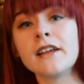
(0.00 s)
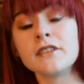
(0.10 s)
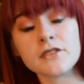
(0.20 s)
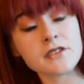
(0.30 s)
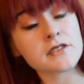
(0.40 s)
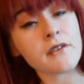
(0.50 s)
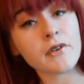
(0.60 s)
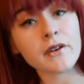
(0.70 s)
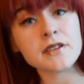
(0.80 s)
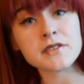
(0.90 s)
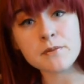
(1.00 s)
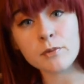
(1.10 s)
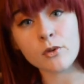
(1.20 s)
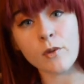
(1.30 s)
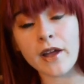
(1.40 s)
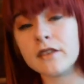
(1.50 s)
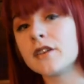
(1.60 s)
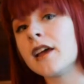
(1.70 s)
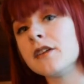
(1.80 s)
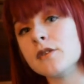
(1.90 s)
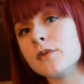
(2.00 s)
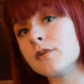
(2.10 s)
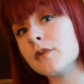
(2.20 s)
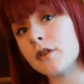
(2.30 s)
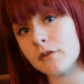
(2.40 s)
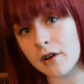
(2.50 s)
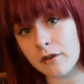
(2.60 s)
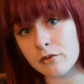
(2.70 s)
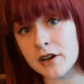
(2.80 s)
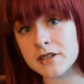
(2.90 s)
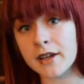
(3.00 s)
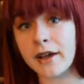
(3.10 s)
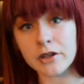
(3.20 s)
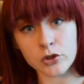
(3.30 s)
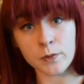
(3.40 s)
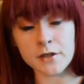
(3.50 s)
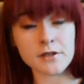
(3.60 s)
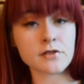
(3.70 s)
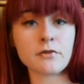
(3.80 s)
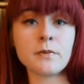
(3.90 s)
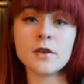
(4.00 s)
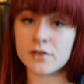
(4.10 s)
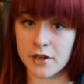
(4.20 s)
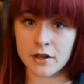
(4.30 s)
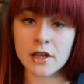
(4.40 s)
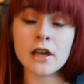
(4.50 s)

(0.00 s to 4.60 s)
This is a very simple way to get you writing actual pieces of music.